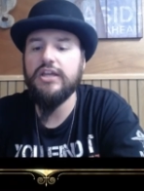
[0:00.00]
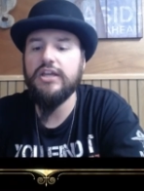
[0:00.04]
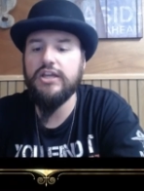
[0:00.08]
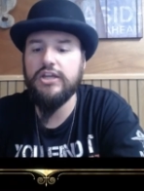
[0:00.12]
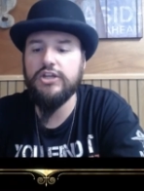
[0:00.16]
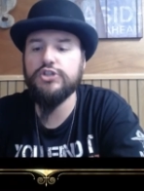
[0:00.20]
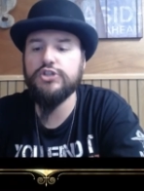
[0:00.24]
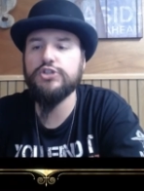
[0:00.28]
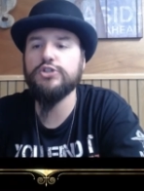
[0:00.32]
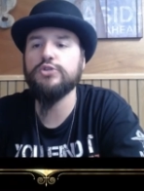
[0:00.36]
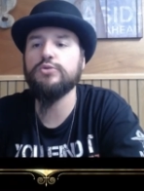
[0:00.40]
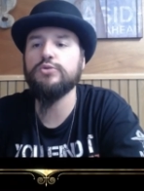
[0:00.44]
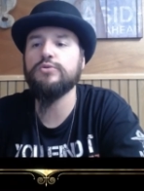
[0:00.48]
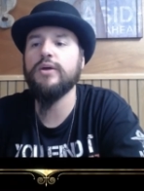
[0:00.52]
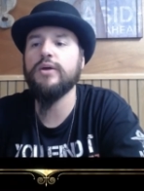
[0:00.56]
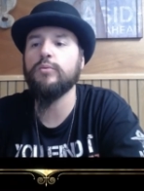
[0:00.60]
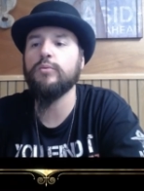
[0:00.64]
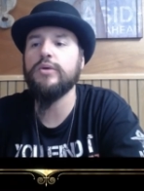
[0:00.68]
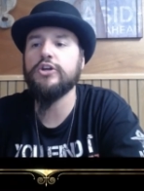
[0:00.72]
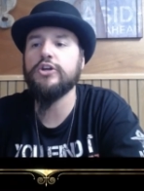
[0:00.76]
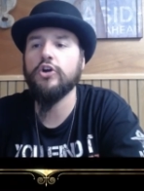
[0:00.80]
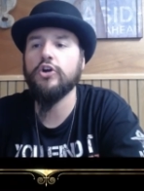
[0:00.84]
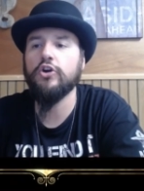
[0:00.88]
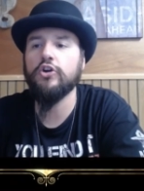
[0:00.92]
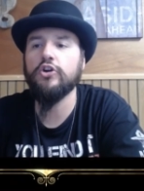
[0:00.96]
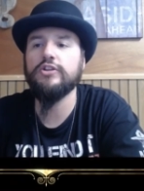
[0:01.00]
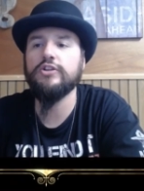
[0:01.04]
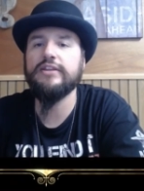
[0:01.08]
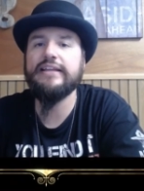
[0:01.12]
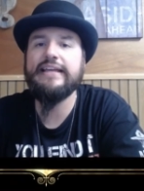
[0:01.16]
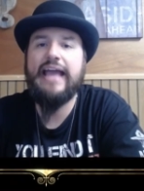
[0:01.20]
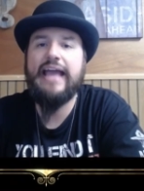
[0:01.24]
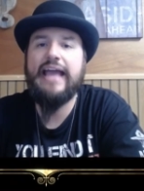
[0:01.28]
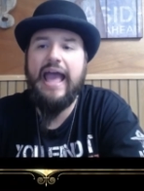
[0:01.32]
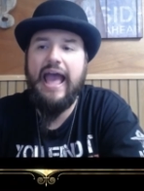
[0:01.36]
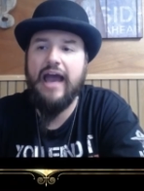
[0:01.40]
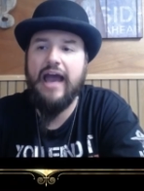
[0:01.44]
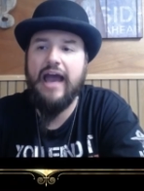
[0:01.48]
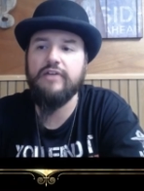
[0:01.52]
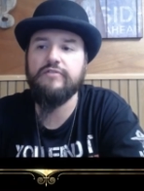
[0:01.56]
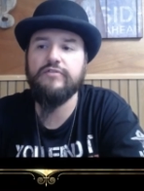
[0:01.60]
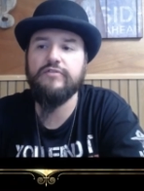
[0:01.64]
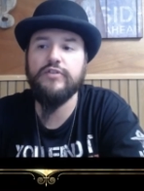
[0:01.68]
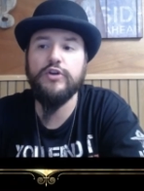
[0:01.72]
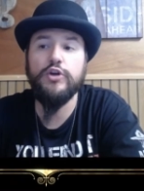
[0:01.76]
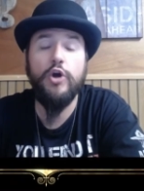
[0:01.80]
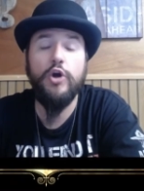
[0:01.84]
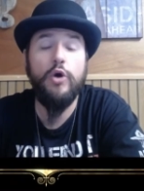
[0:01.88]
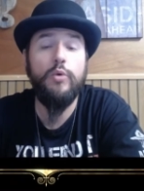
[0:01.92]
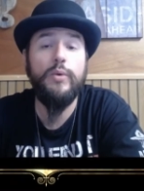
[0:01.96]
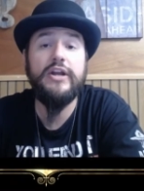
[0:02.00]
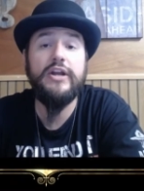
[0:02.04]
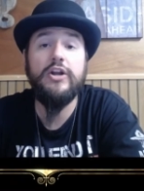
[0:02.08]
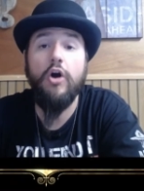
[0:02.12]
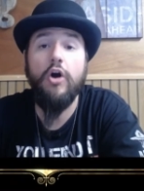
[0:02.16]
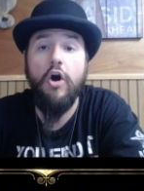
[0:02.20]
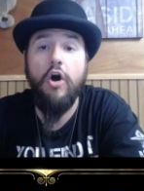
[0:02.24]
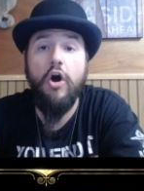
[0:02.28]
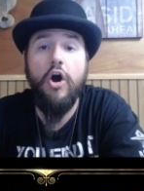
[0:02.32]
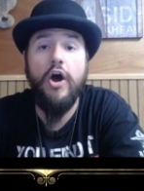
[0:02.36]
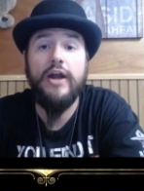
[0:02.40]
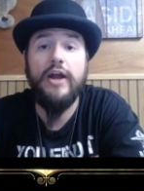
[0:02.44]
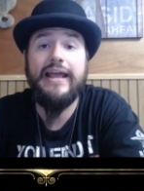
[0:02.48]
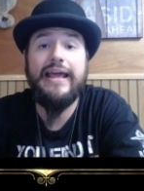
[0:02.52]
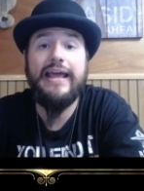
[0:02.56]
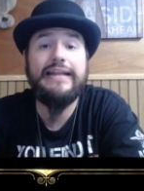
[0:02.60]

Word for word: issue that we currently have going on.